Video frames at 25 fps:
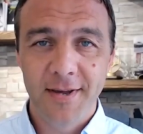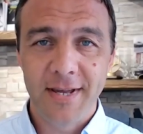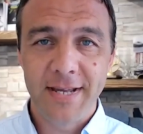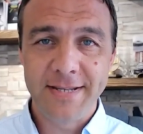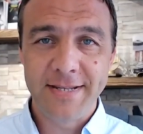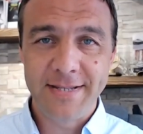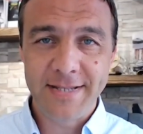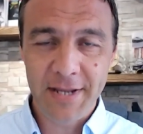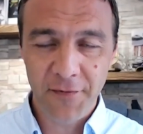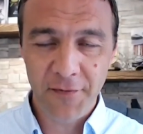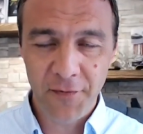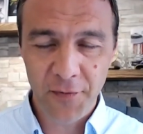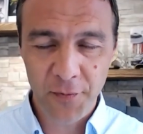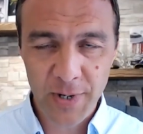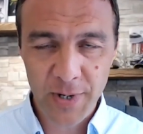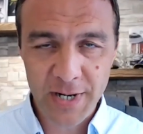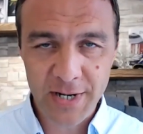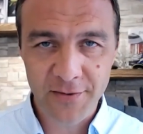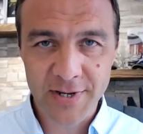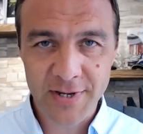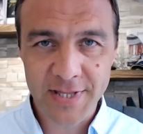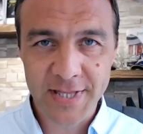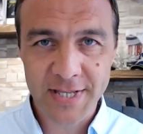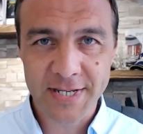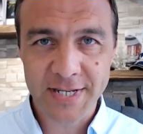It's different when
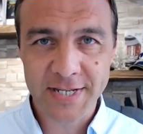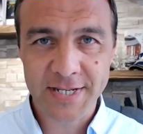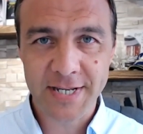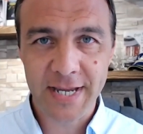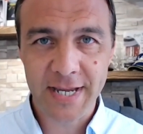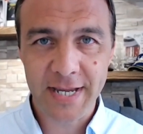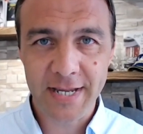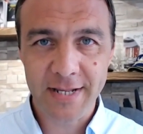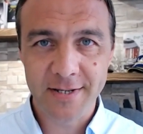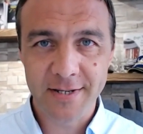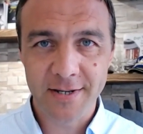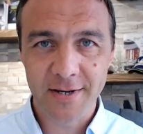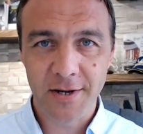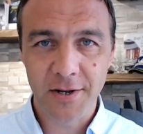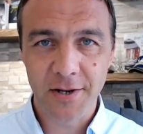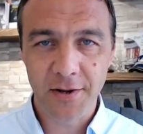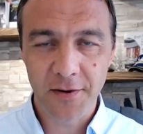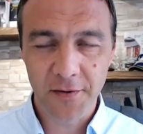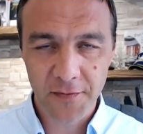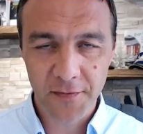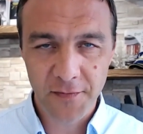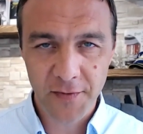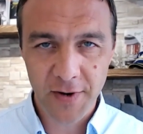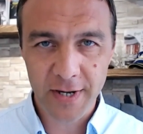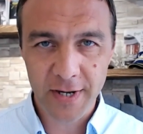you're in the seat and you're
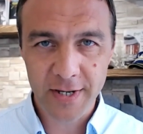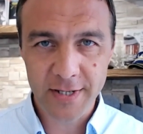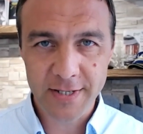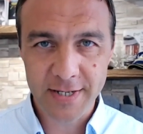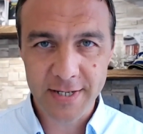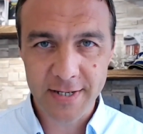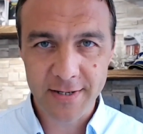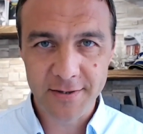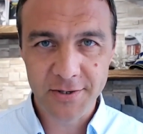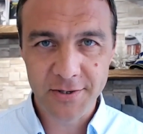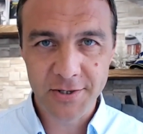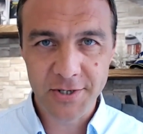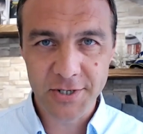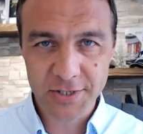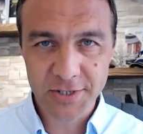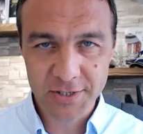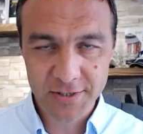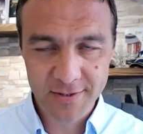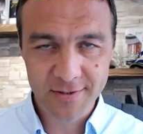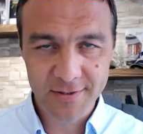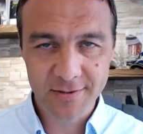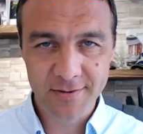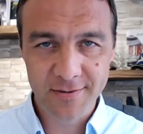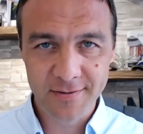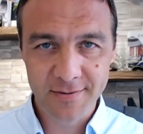fighting. Just
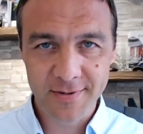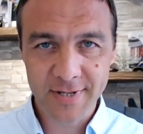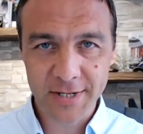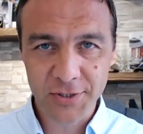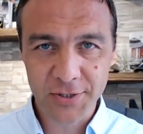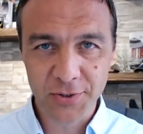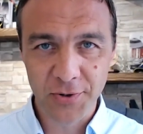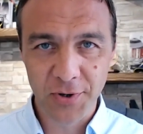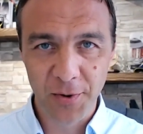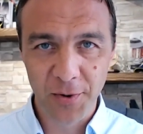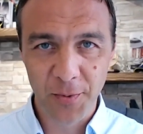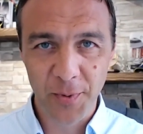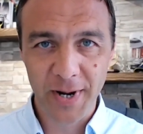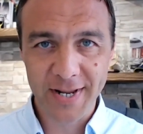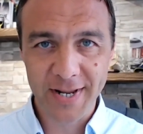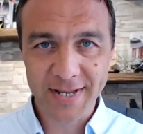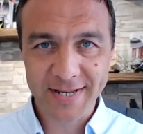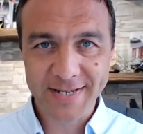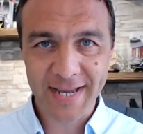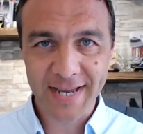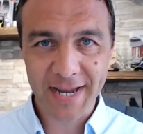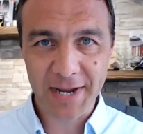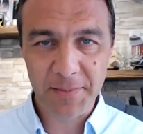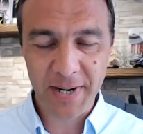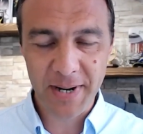that's all I want to
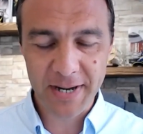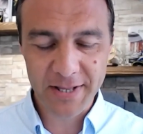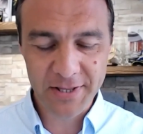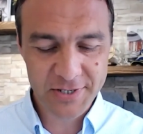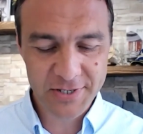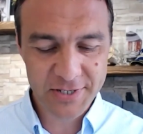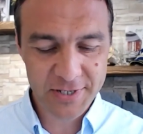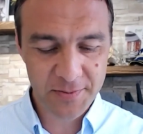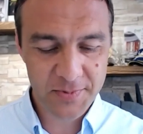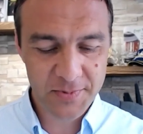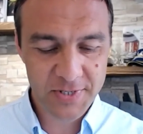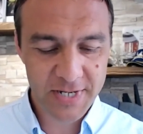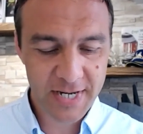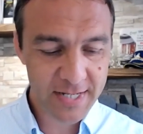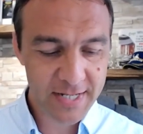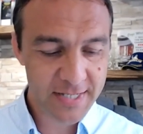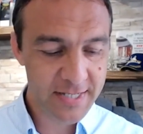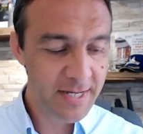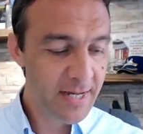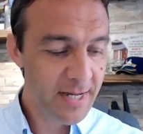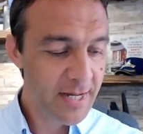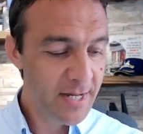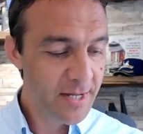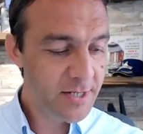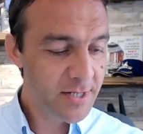say about the
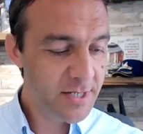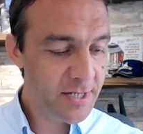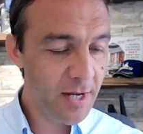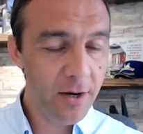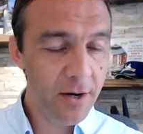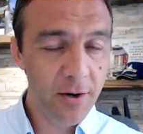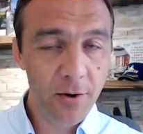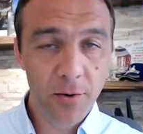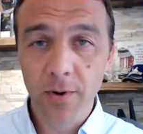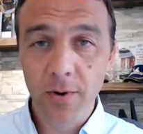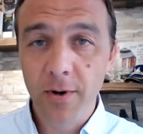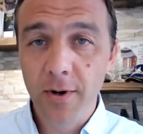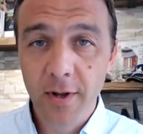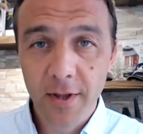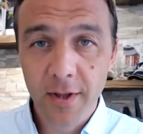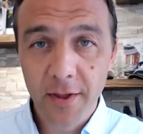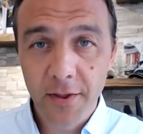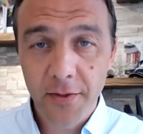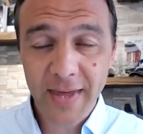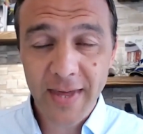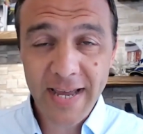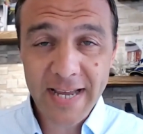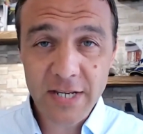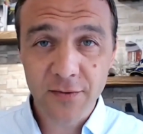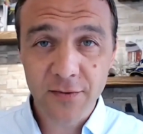subject. So
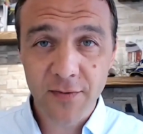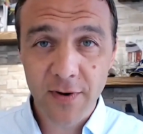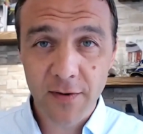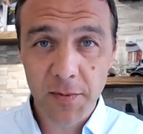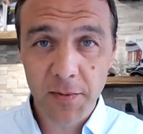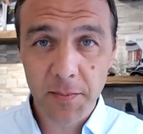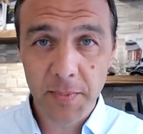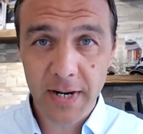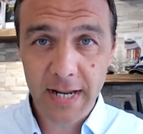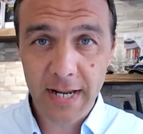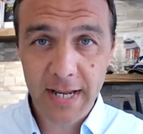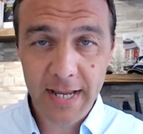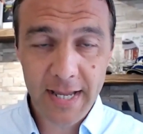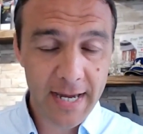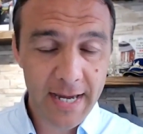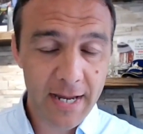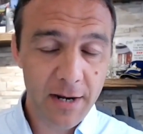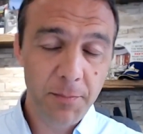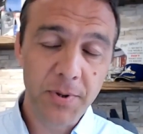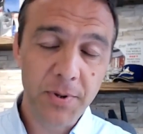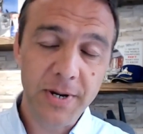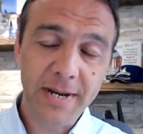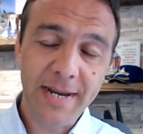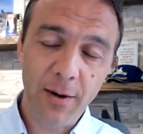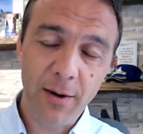thanks for everybody
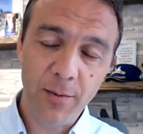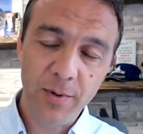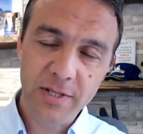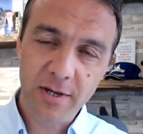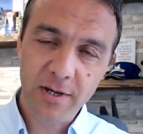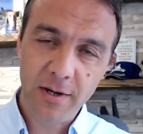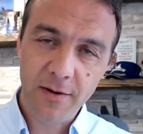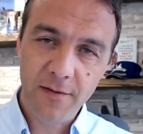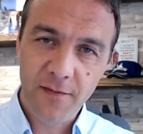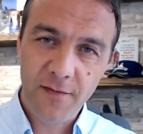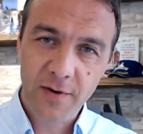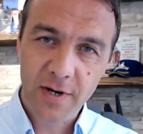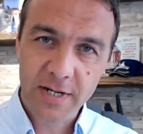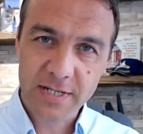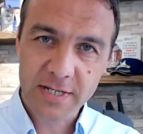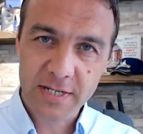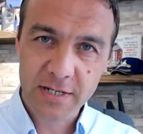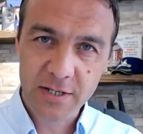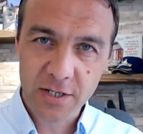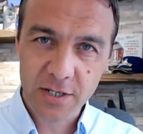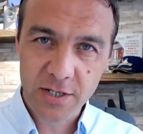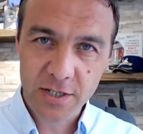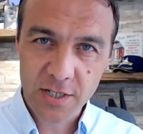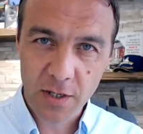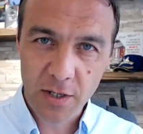again. But now we're
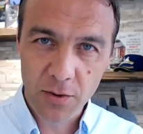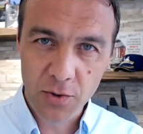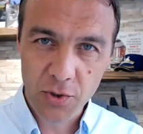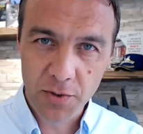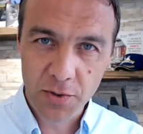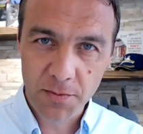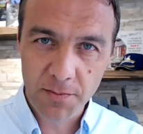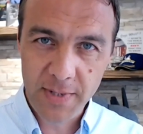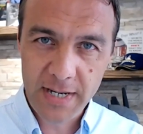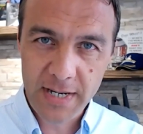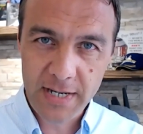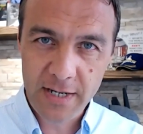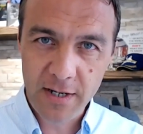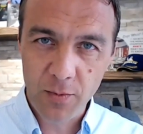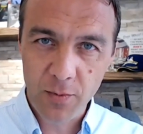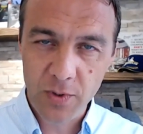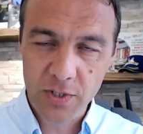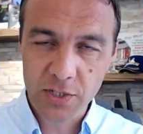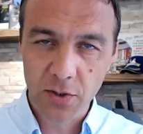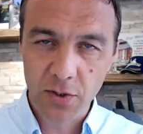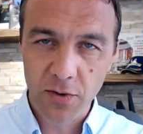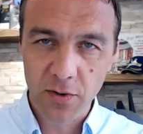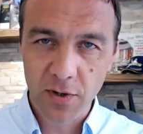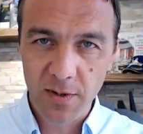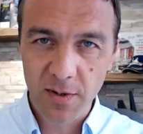diverting to social media. We're
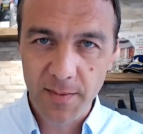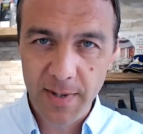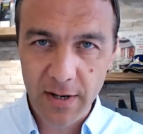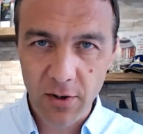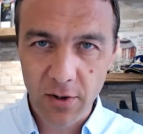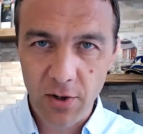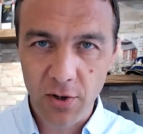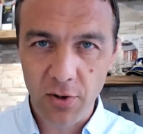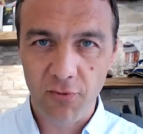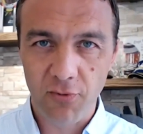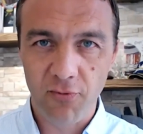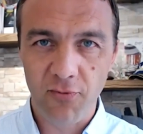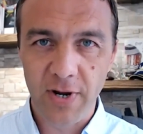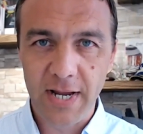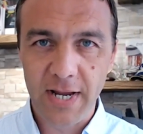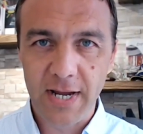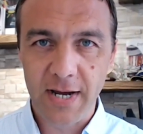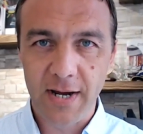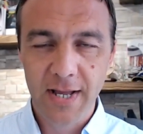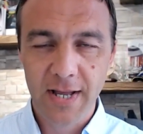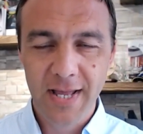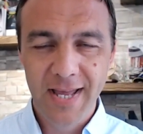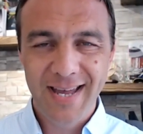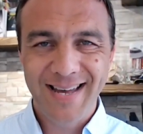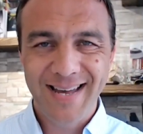talking about
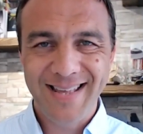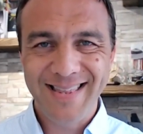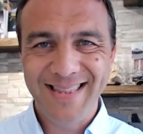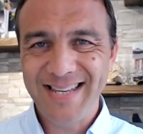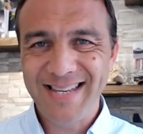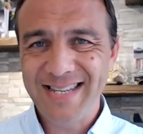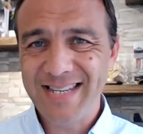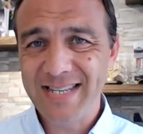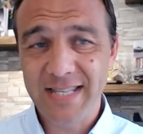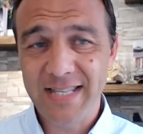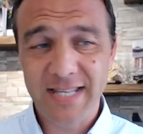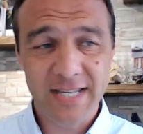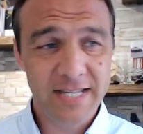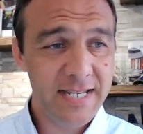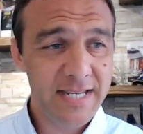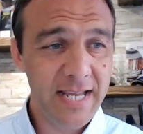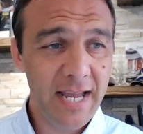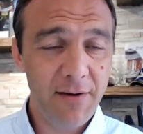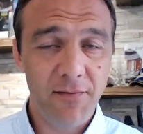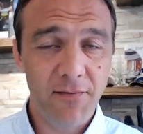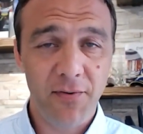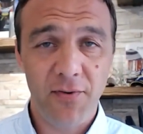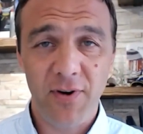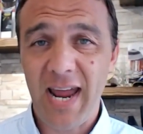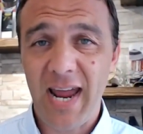career, and this is the
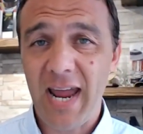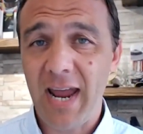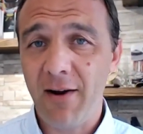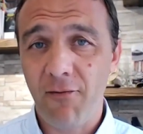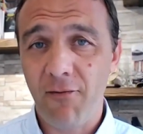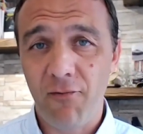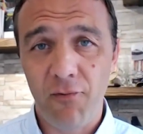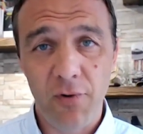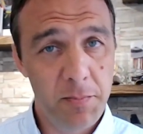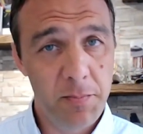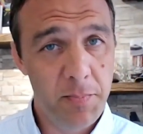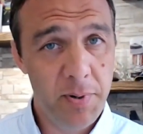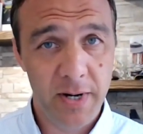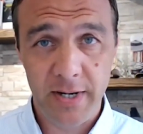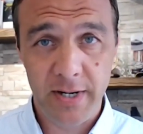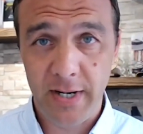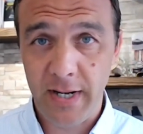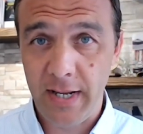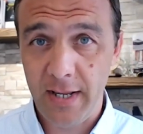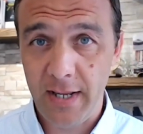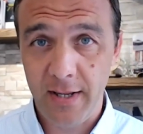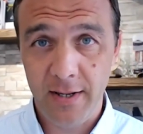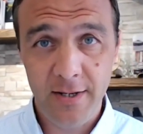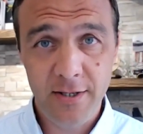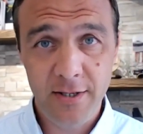same for
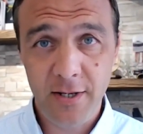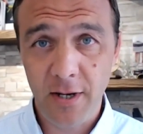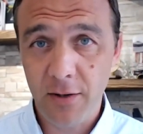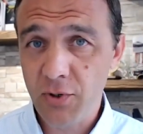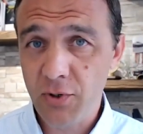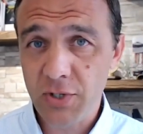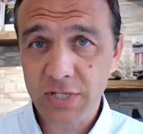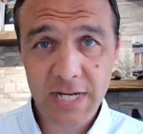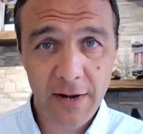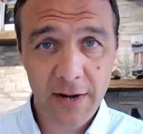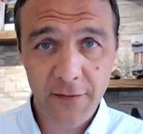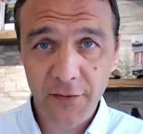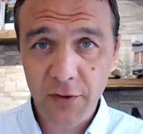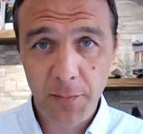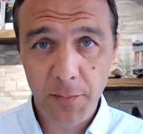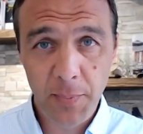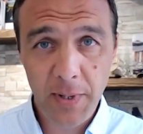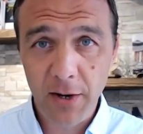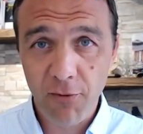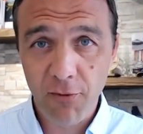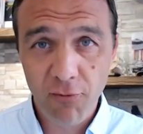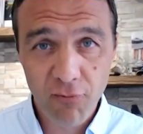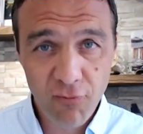everybody. You don't just have to be a